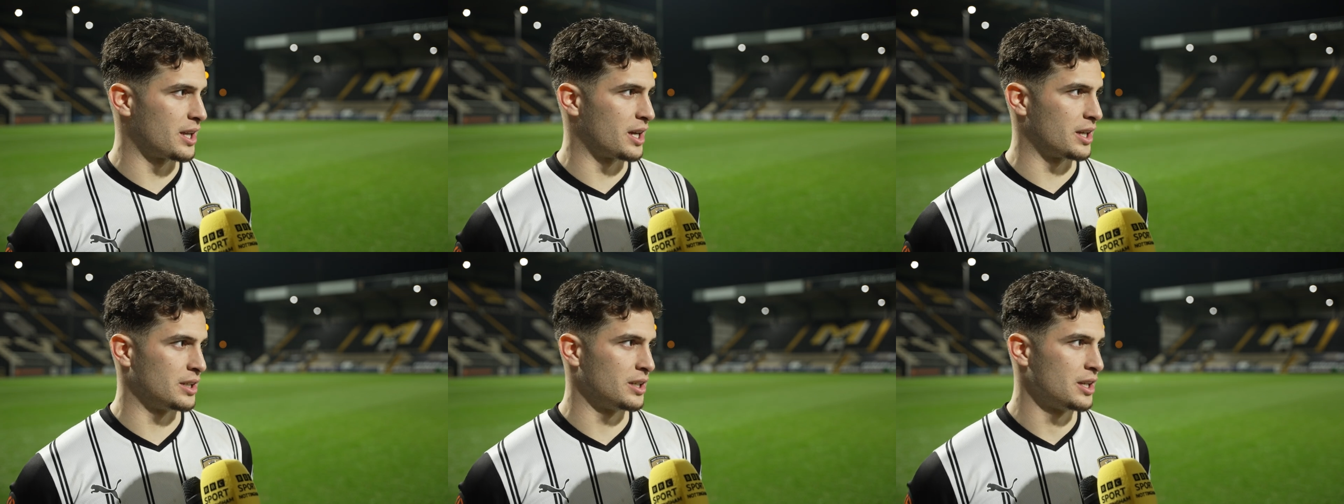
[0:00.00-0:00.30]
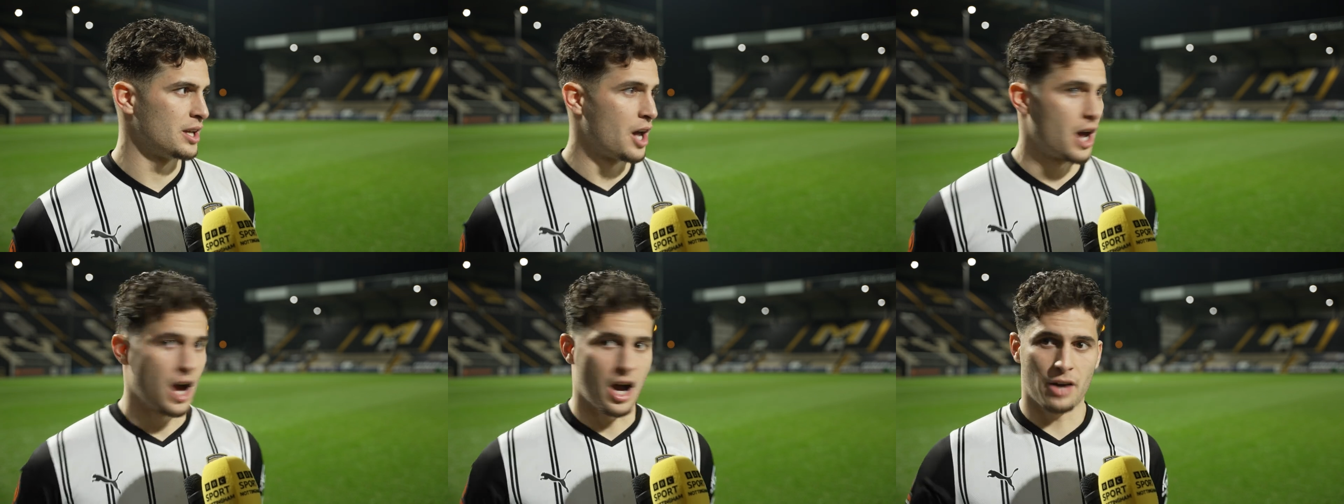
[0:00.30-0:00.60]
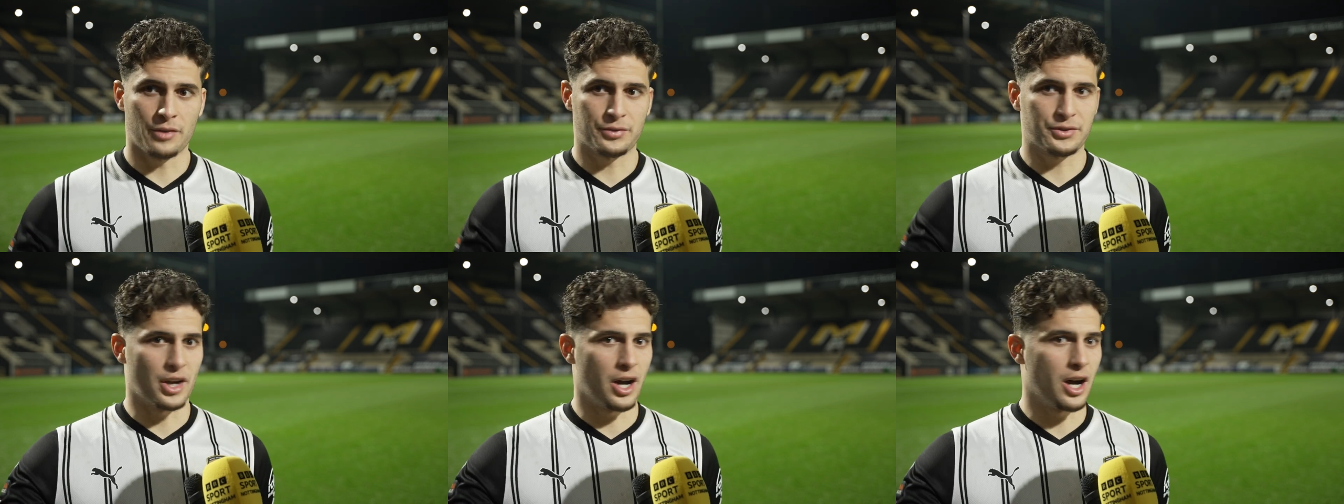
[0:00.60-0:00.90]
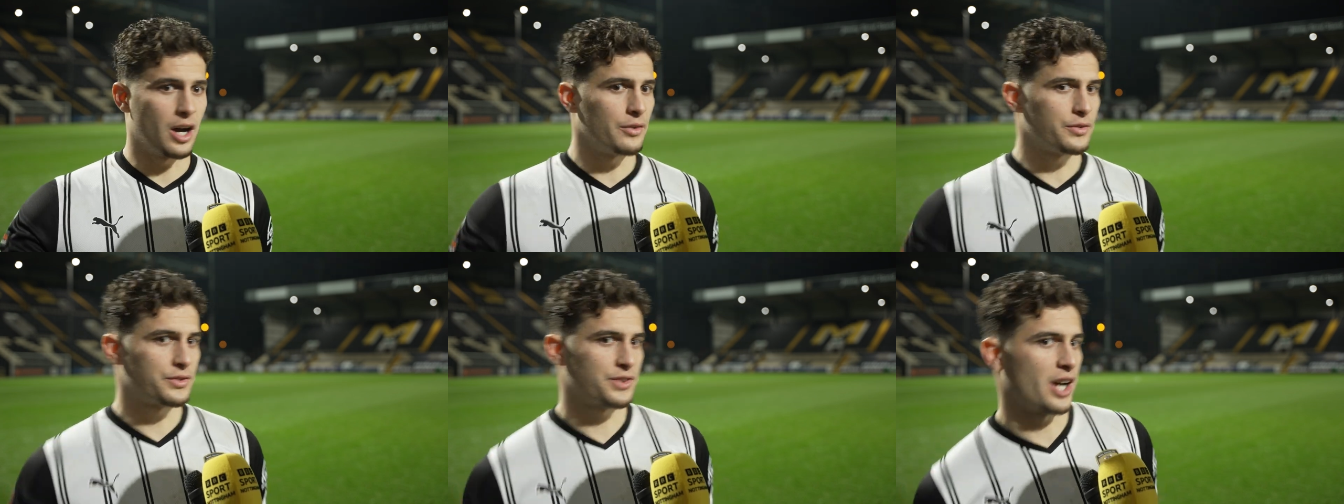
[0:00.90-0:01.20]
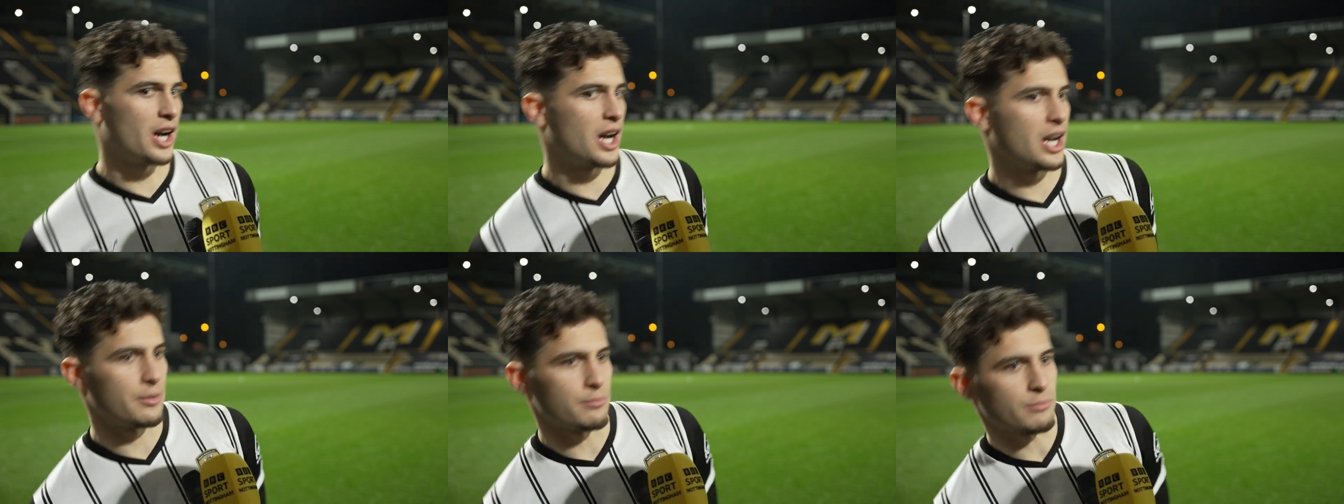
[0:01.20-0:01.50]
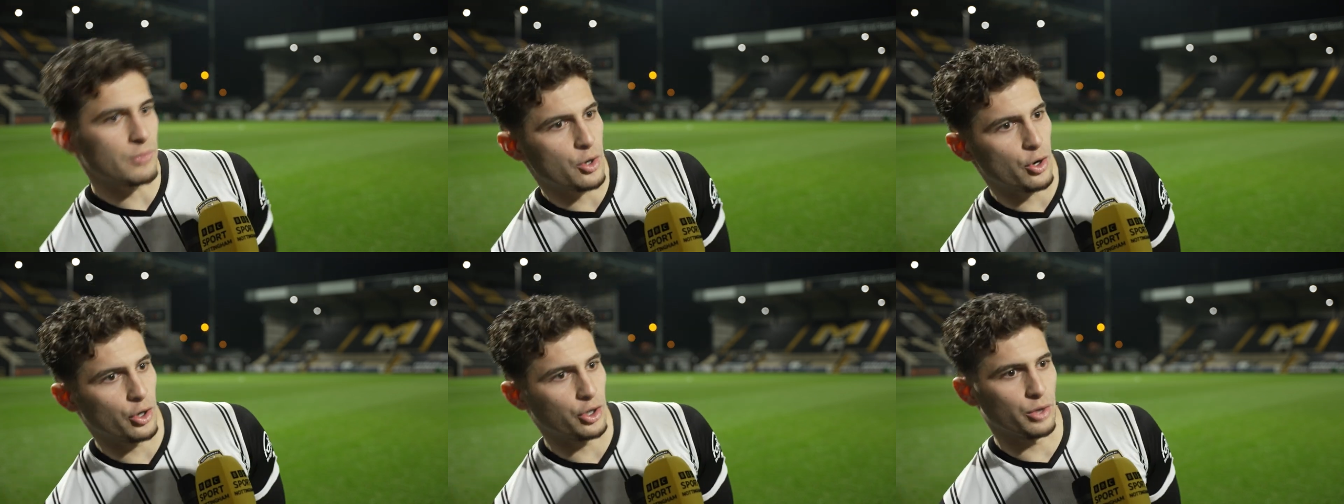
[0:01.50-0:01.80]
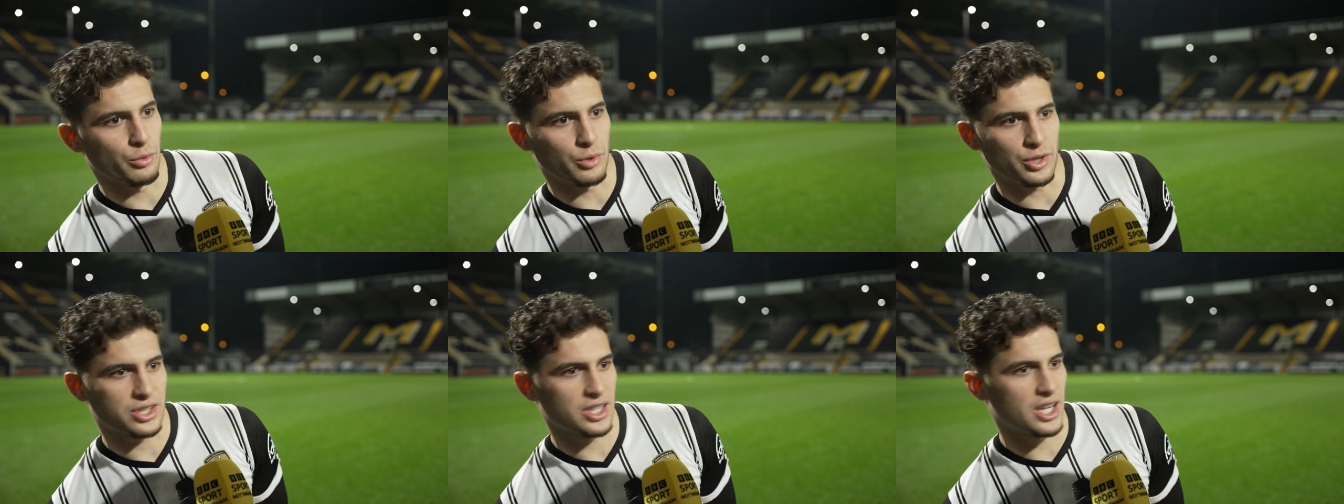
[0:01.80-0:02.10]
And after halftime, Connor
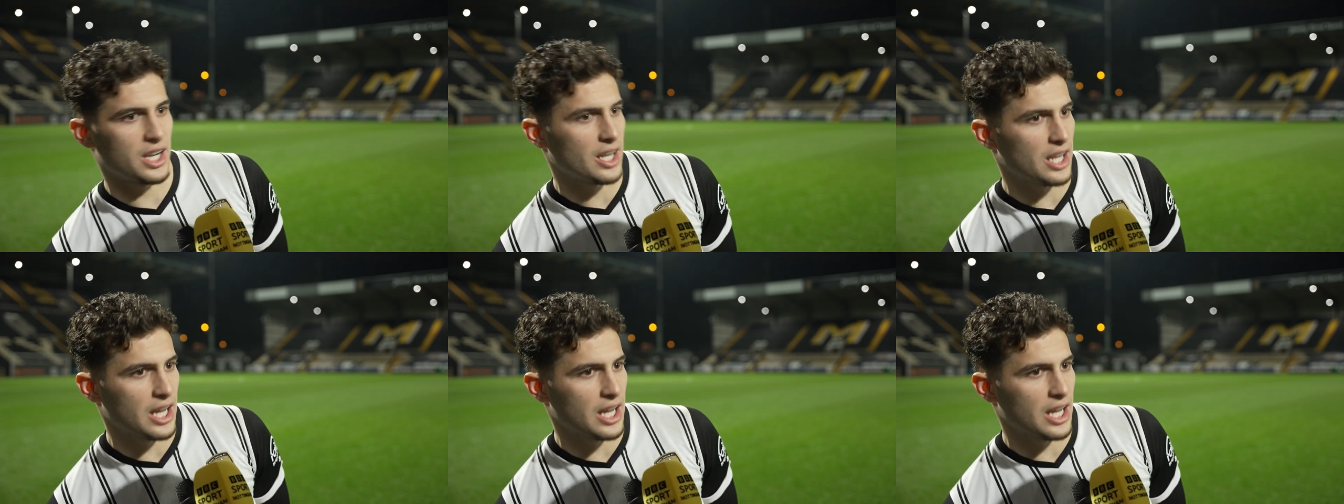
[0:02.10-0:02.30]
was saying,